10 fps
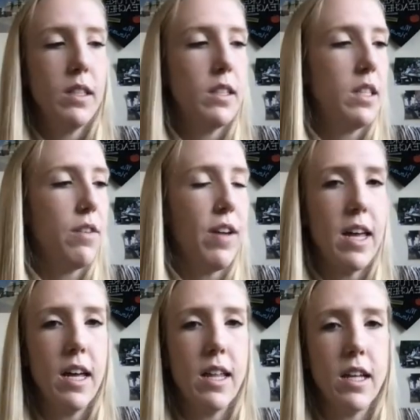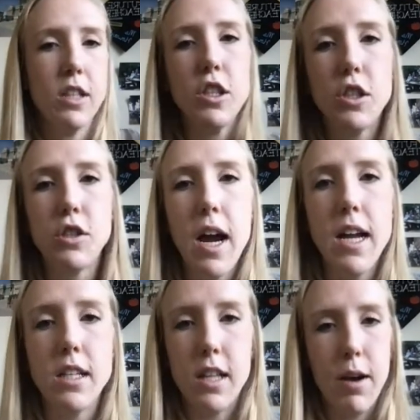See if I can get this
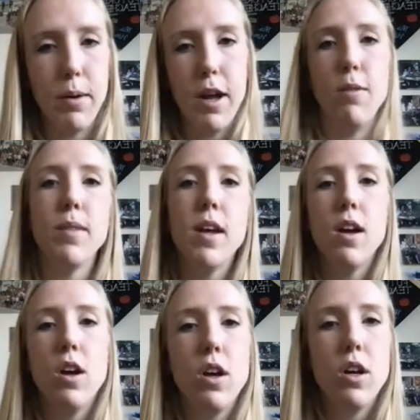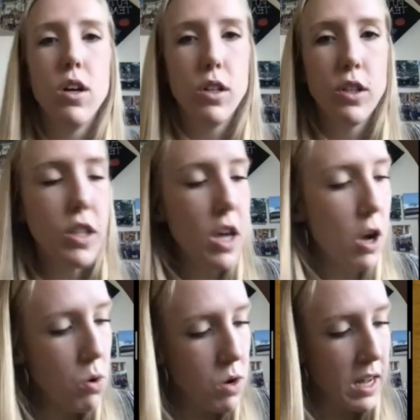straight. There we go.
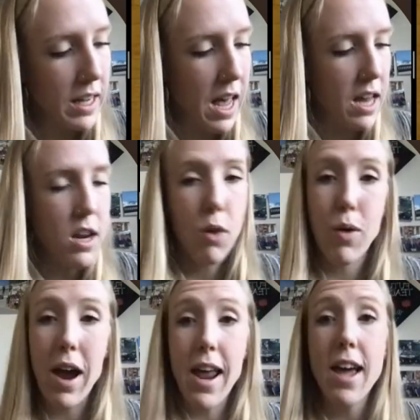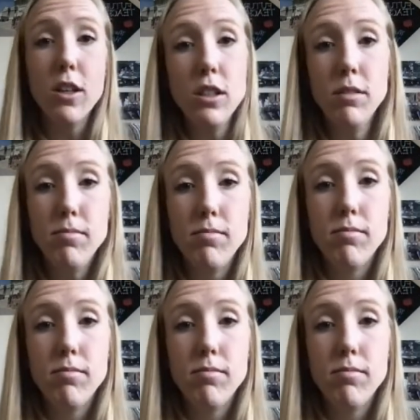So again, a right angle.